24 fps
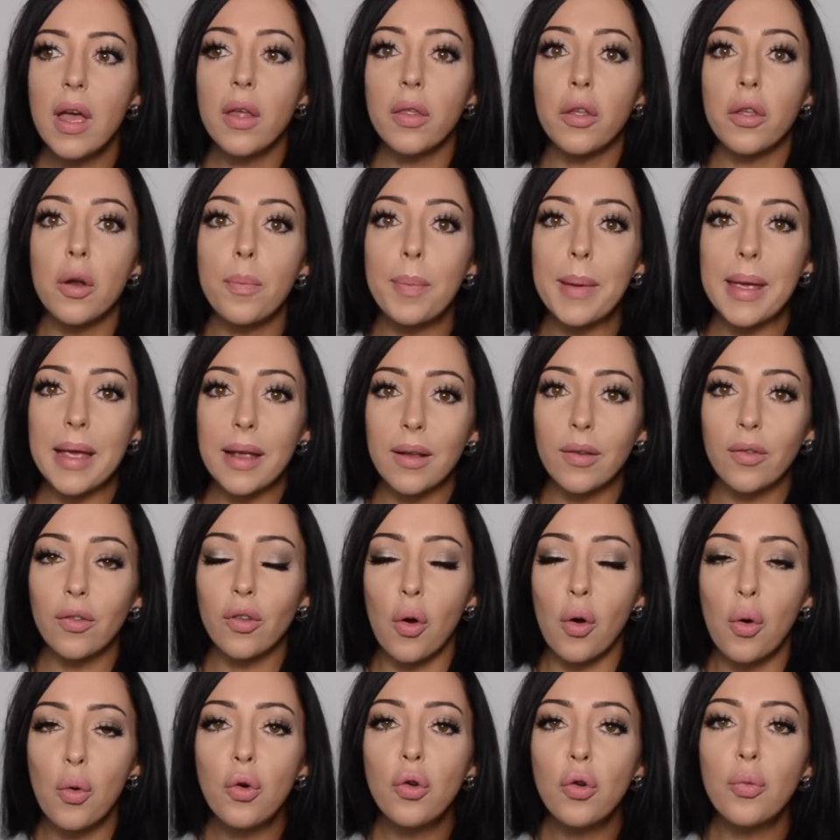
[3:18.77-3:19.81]
that are being
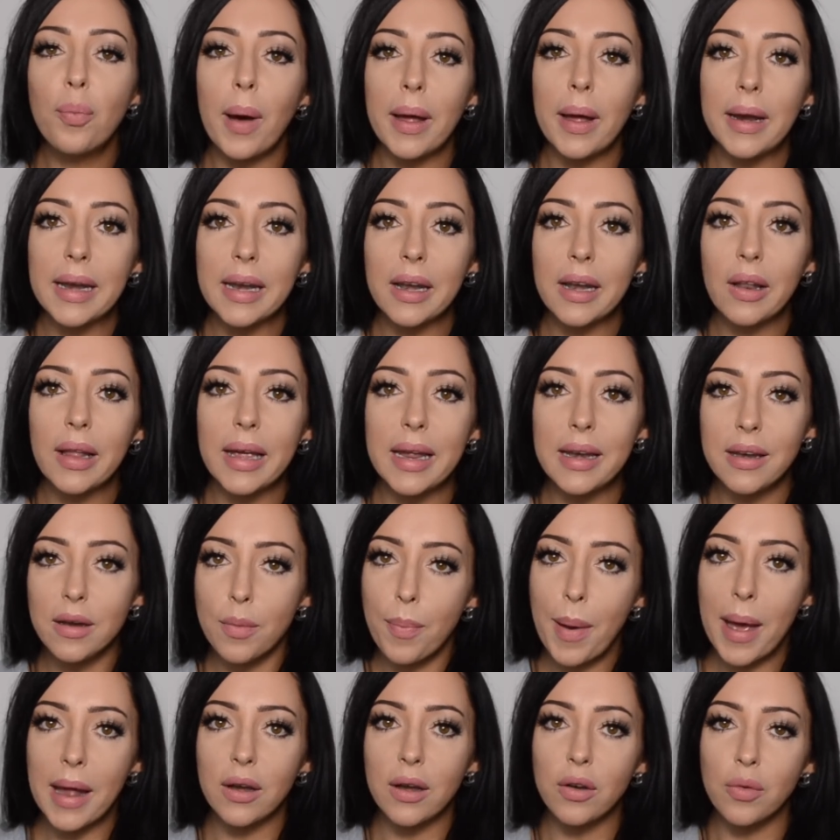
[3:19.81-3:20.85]
sold by little
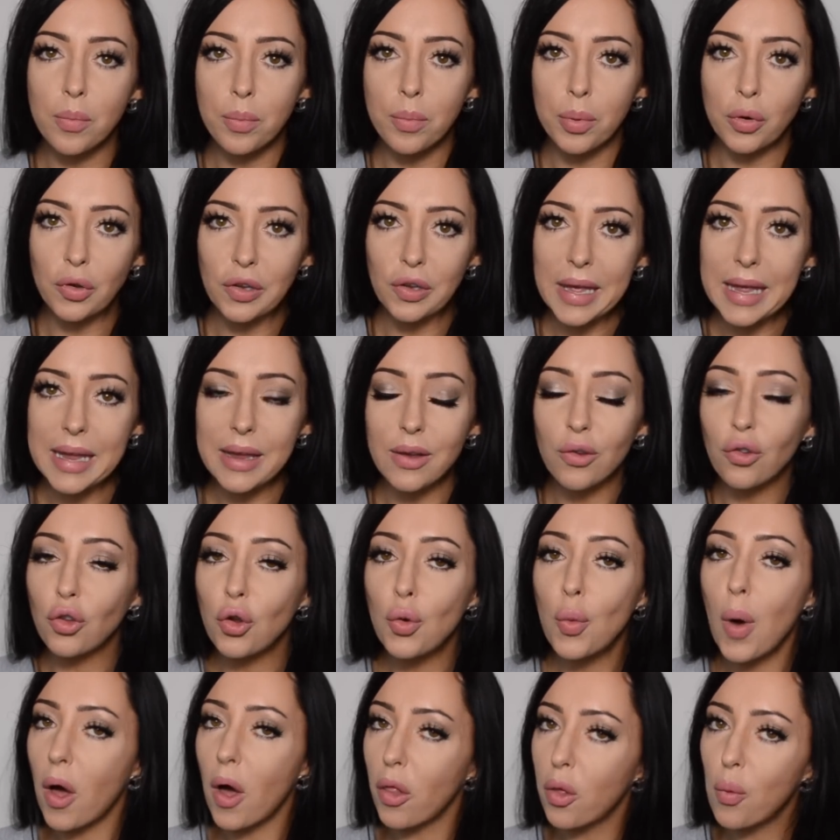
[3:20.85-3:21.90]
independent boutiques
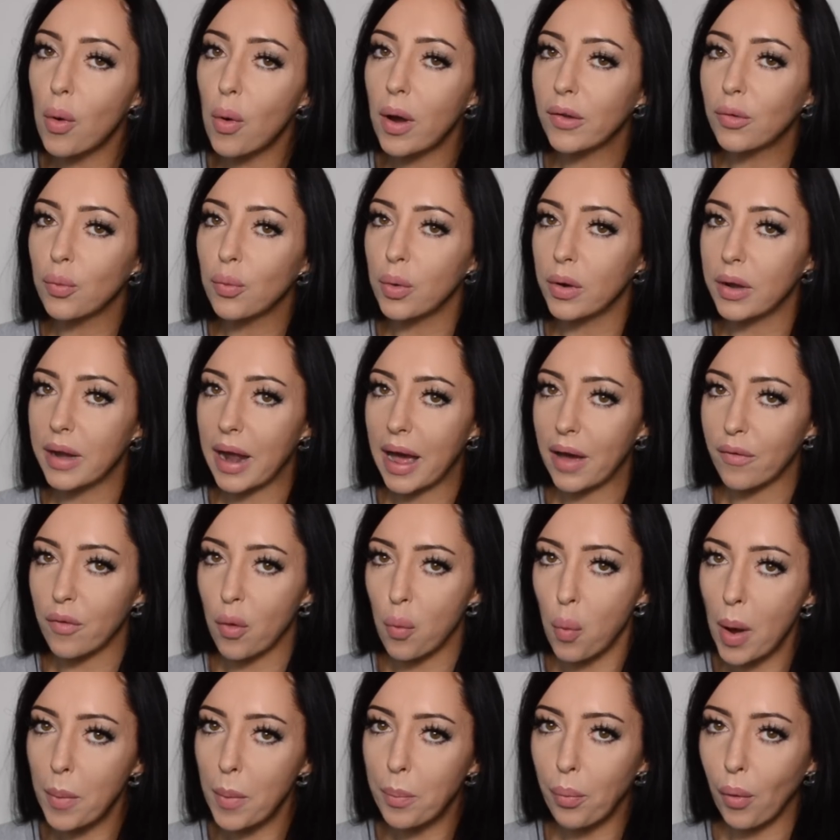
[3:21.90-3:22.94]
who otherwise wouldn't have a
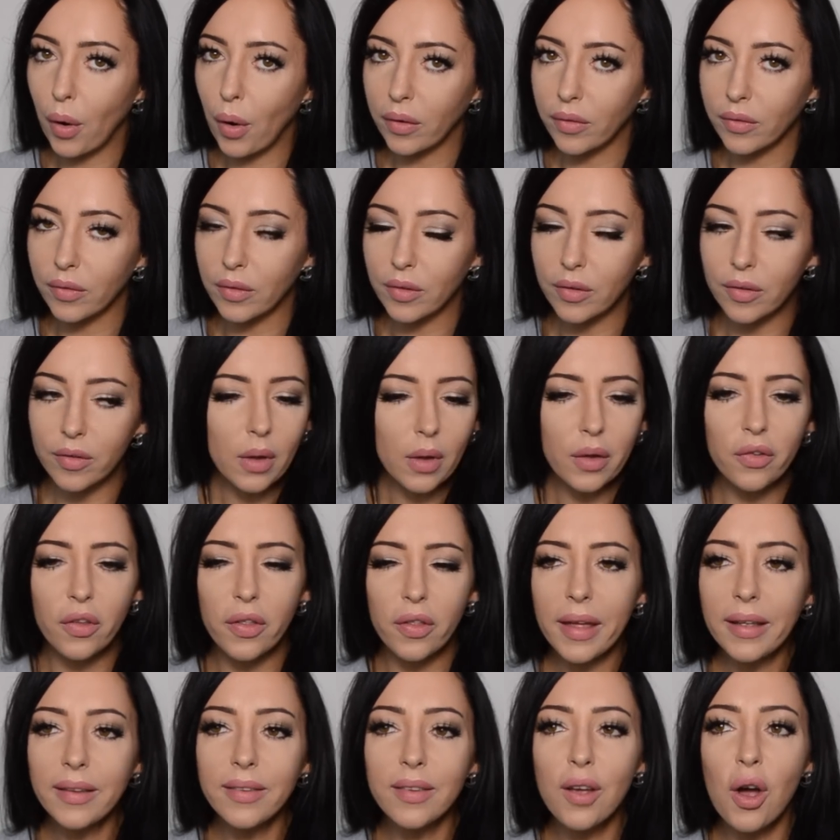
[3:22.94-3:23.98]
web presence. So
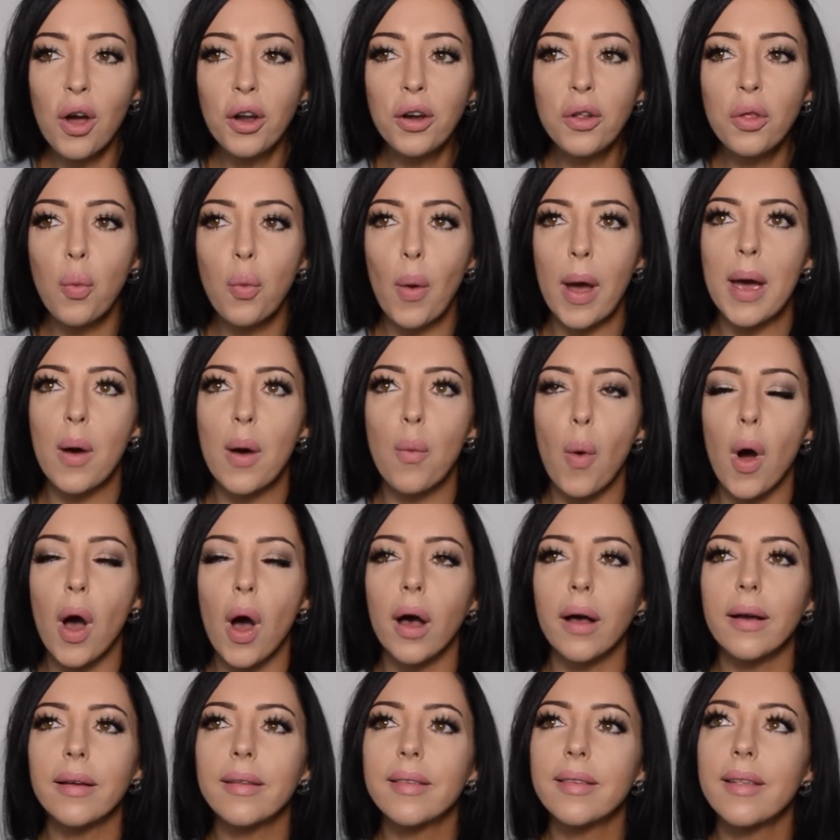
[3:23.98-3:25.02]
that's kind of the way it
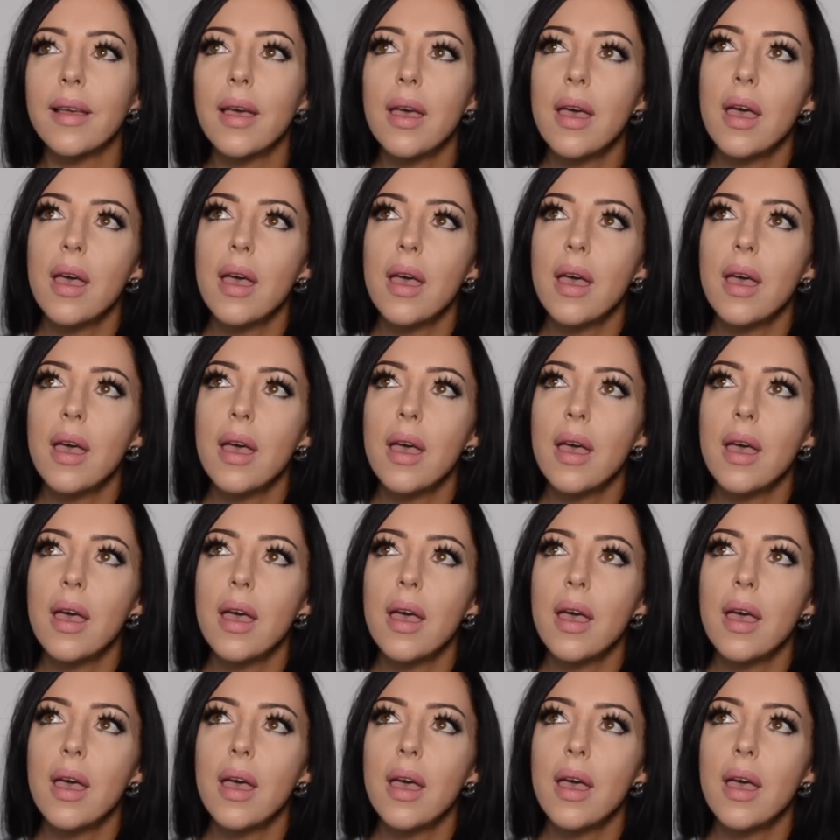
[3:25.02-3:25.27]
works.